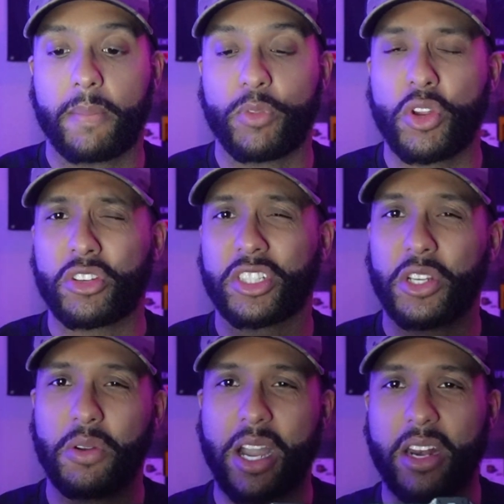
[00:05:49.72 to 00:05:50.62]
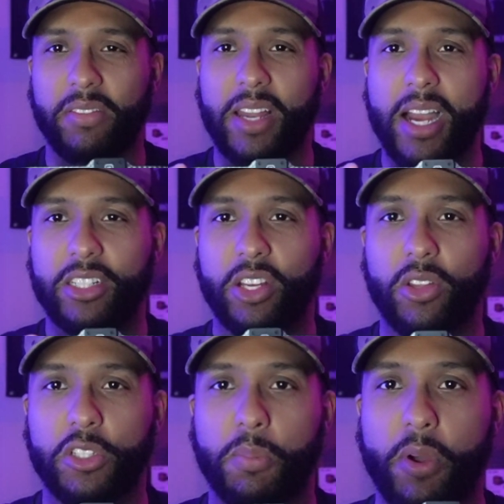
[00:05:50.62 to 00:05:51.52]
You're still kind of locked to
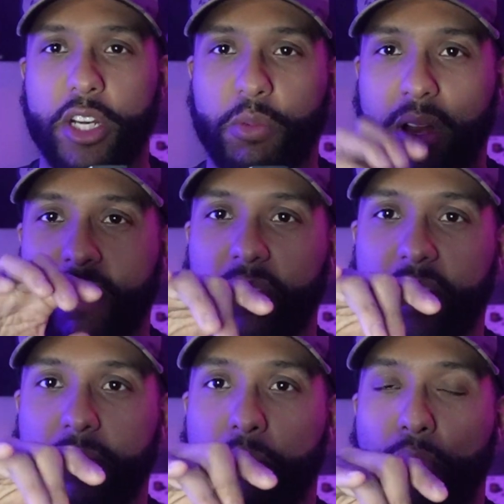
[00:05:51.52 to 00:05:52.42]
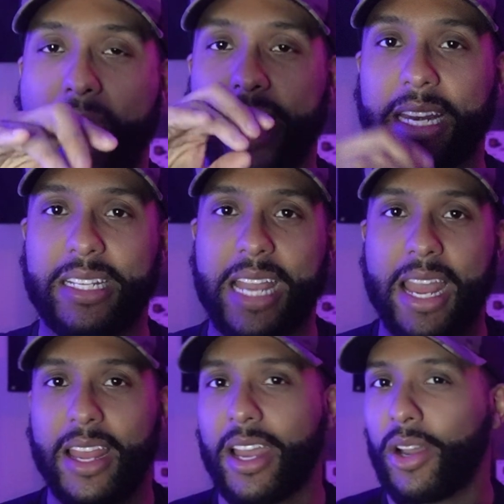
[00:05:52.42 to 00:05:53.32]
those points wherever this bracket is
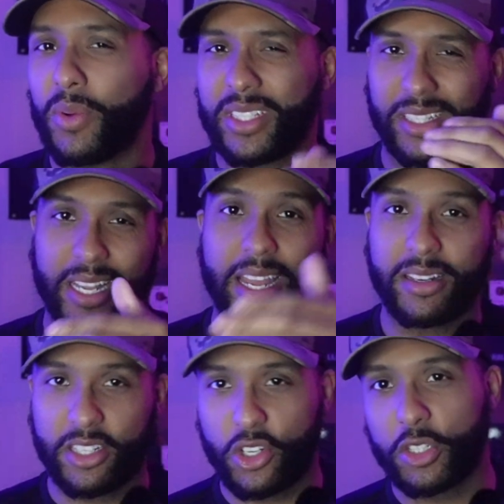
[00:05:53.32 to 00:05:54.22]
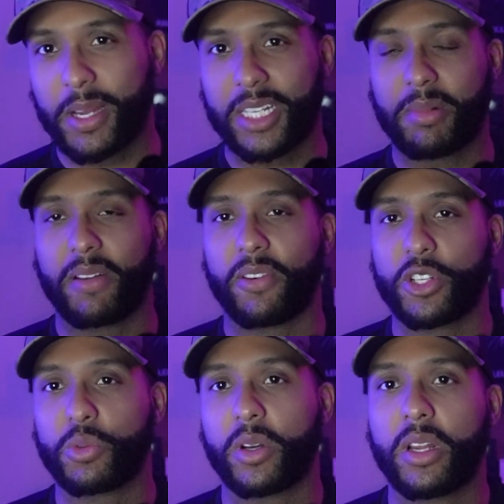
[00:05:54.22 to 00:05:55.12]
at, which again, just goes back to my
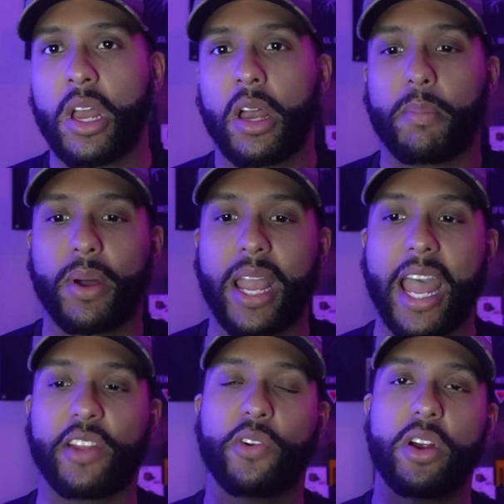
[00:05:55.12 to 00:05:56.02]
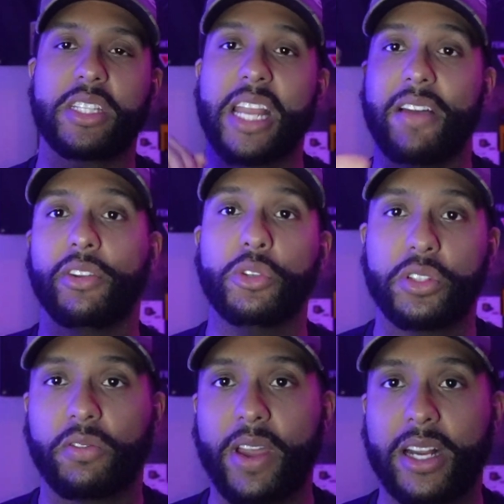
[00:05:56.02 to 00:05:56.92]
first one. But as far as the
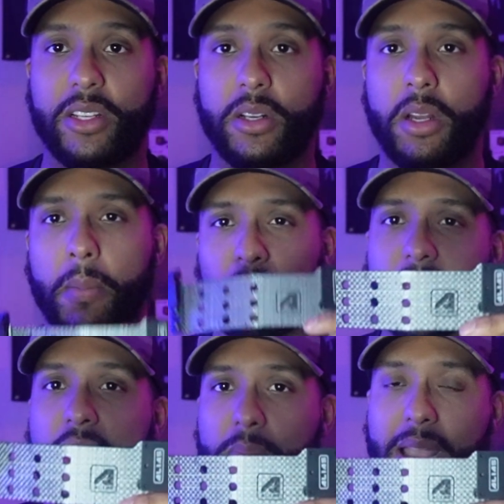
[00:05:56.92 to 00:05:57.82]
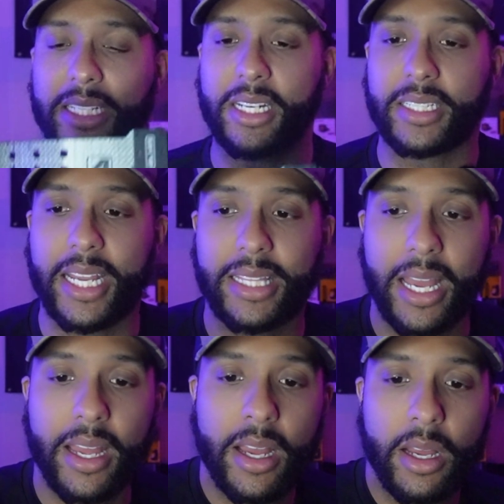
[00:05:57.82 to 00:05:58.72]
evolution factor, Neomag's gonna take
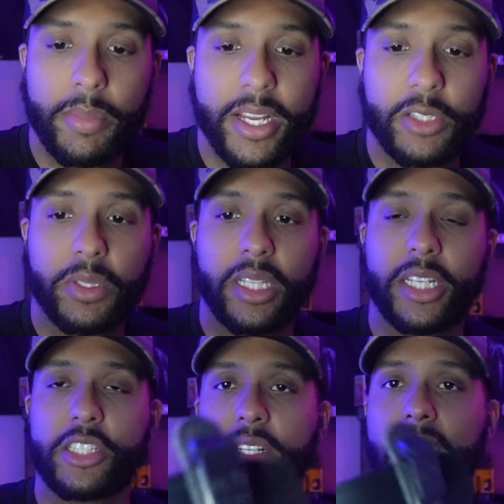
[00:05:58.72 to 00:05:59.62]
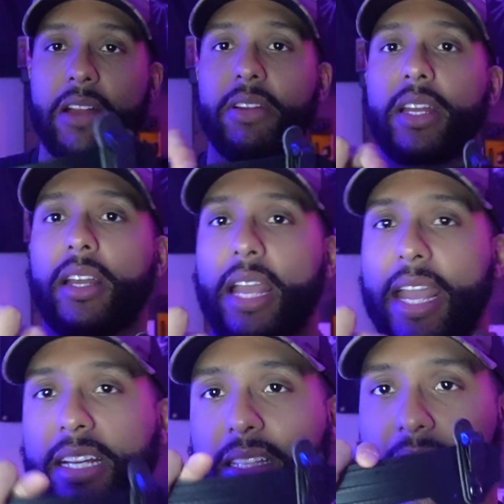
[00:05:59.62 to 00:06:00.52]
that. because with the Leisure Carry,
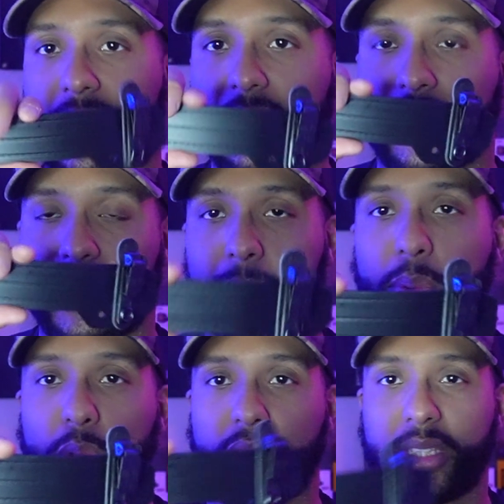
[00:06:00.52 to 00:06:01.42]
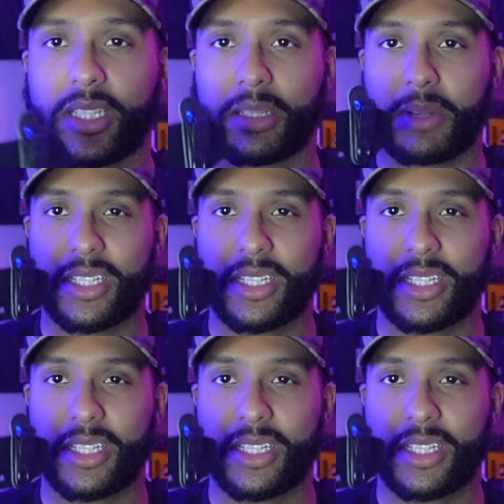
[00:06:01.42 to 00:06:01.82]
it's a simple system.